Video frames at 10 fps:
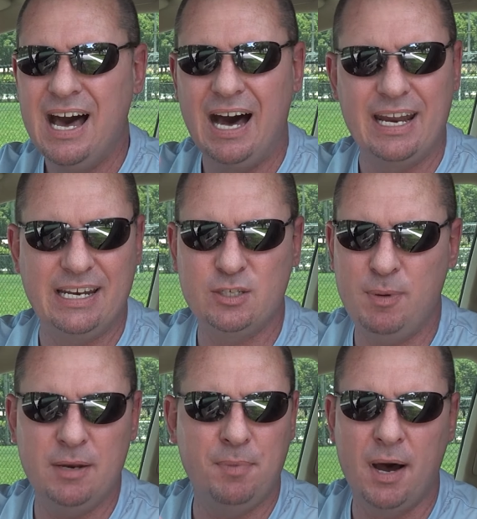on any
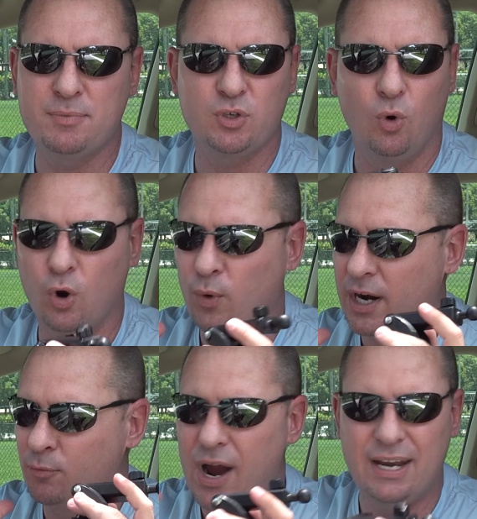speed bumps or when
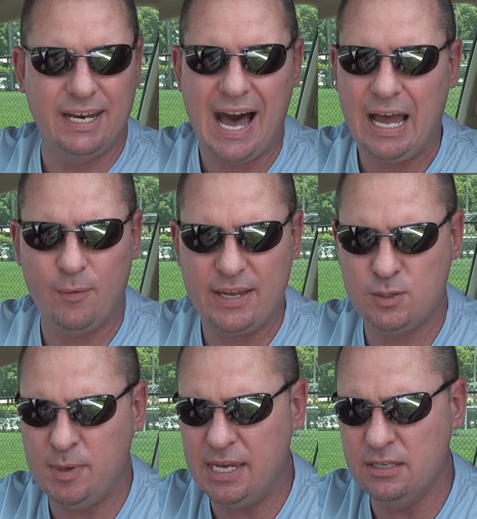I'm riding at highway
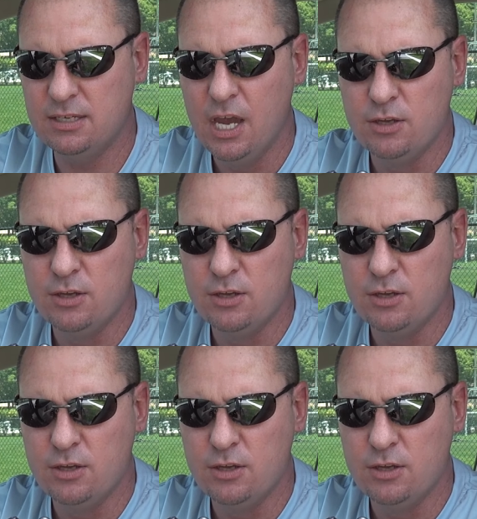speeds.